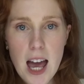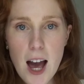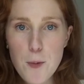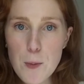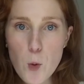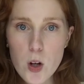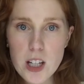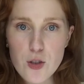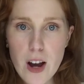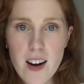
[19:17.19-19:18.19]
And when
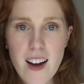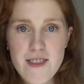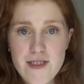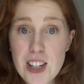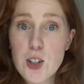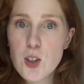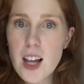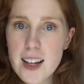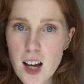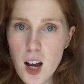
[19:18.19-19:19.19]
walking around, I feel
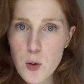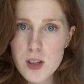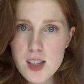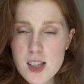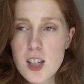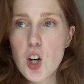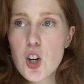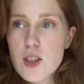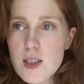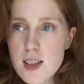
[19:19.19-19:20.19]
like I was, you
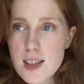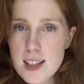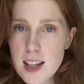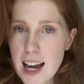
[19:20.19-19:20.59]
know,